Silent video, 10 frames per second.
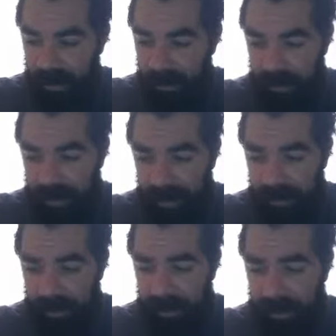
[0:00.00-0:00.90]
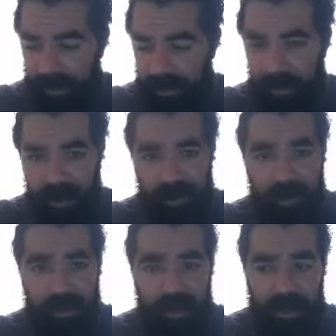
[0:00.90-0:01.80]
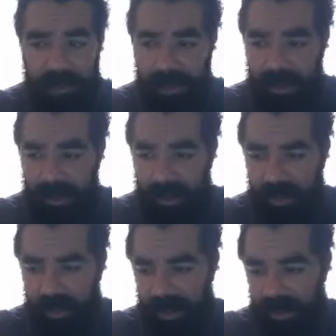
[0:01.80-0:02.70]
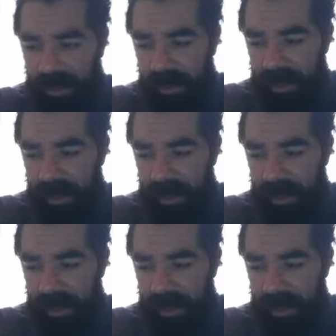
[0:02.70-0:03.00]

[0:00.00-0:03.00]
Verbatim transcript: But yeah, so I felt uncomfortable with the doorman over there, and I was causing